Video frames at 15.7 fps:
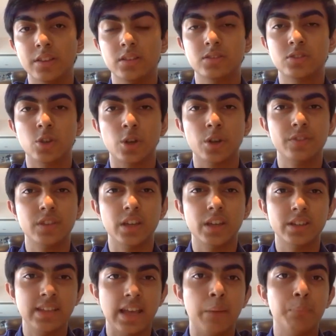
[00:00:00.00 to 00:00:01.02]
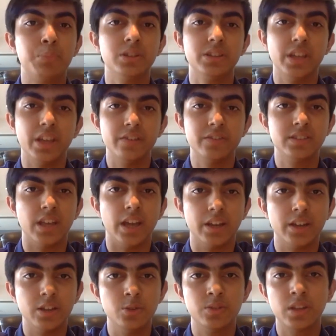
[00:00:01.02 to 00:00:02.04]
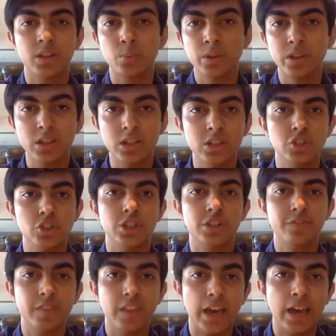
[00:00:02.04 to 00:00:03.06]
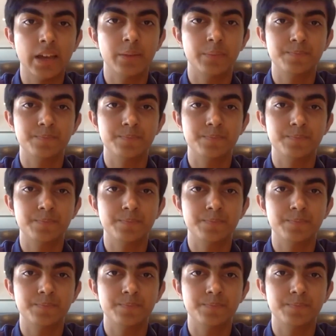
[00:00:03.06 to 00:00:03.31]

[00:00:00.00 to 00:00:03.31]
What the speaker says: sort of the example they've set. Do you think we can achieve that?